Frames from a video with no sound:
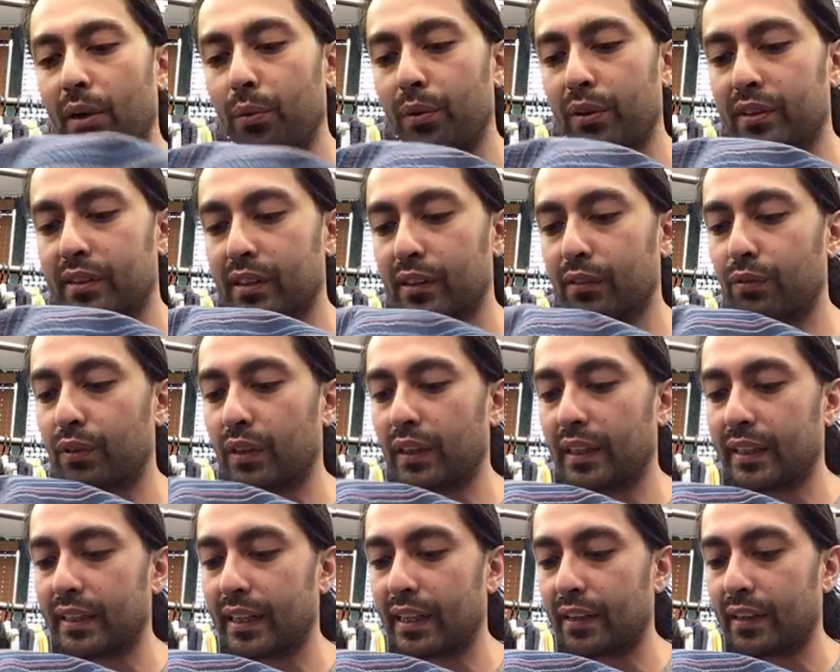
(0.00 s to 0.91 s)
it was a
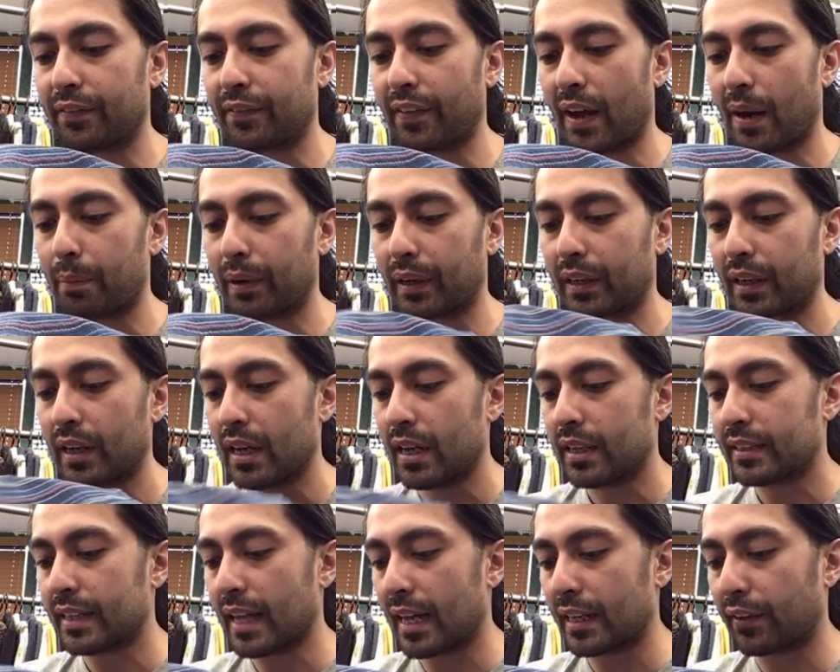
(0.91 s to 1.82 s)
really neat fabric
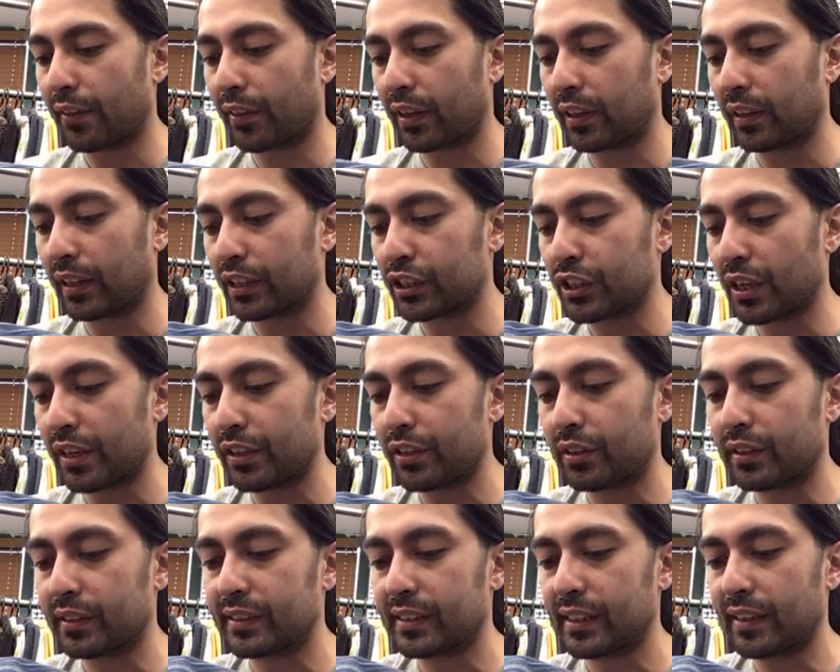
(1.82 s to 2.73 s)
to add to the collection. And
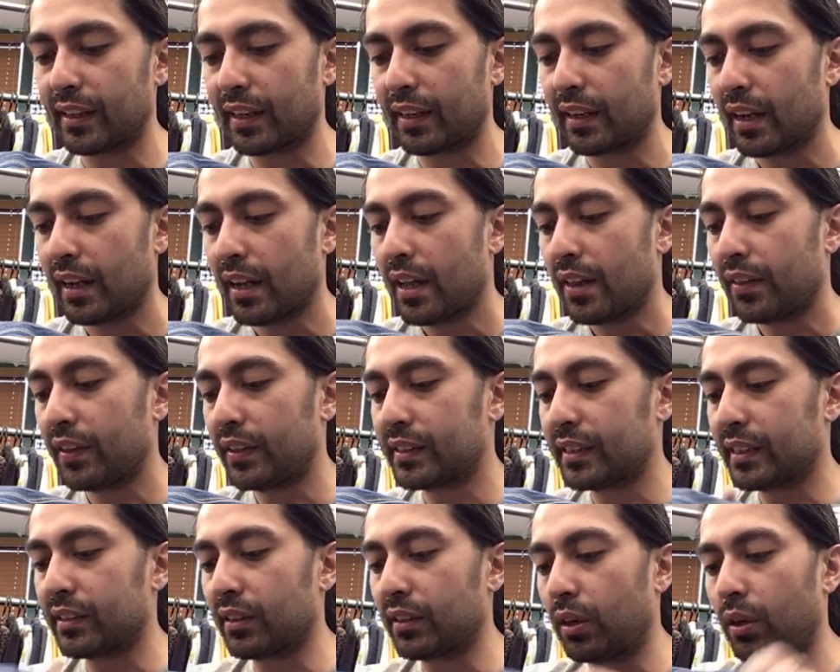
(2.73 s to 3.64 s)
you can see that
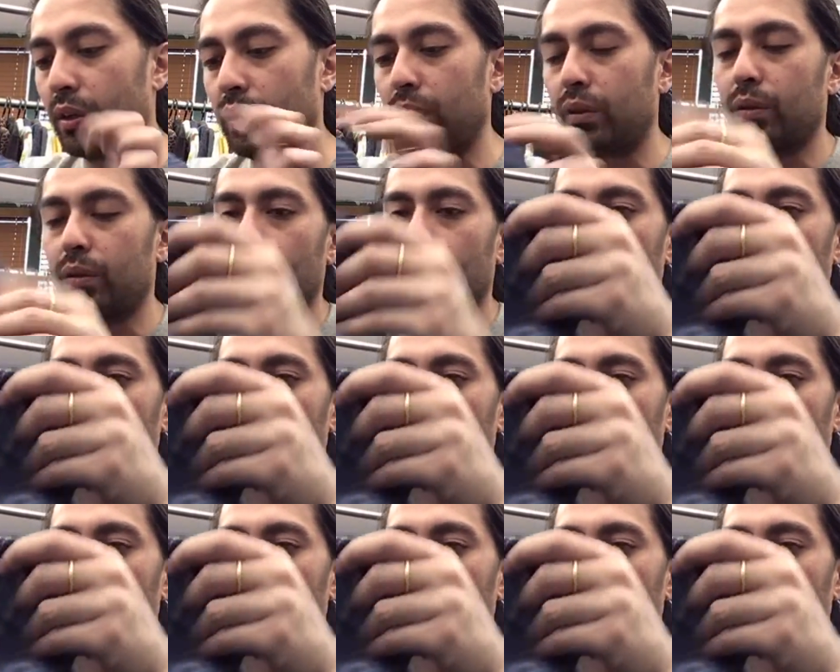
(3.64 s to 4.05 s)
this is all